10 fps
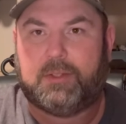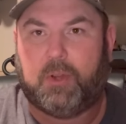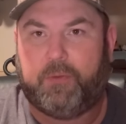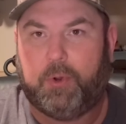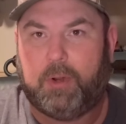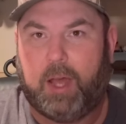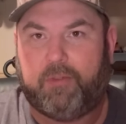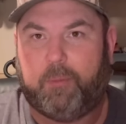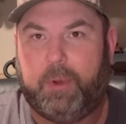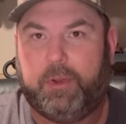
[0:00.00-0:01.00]
So if you're
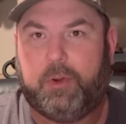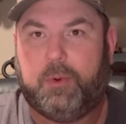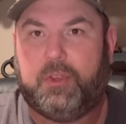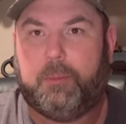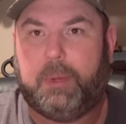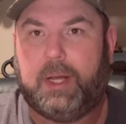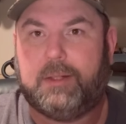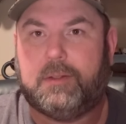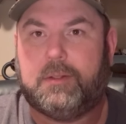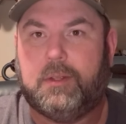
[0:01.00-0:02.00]
not familiar with your
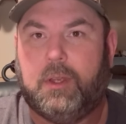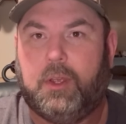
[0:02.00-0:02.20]
buttons,